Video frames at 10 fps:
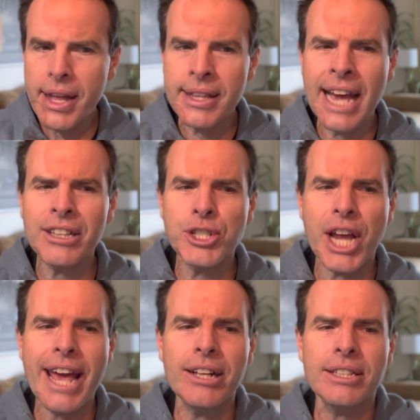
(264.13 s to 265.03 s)
English
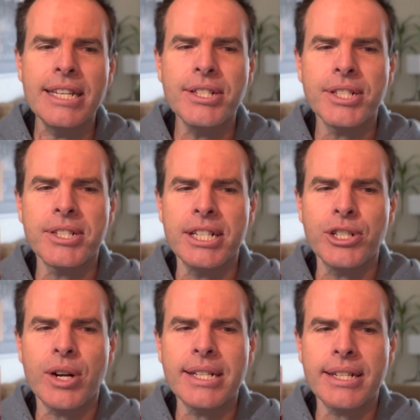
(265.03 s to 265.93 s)
ale yeast is an
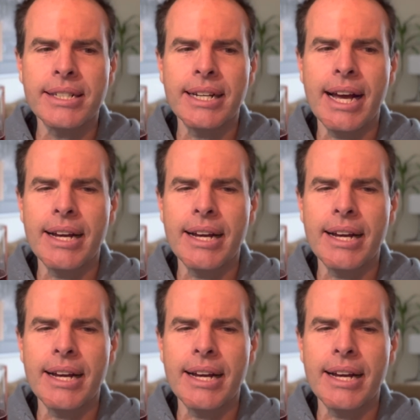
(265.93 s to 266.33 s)
interesting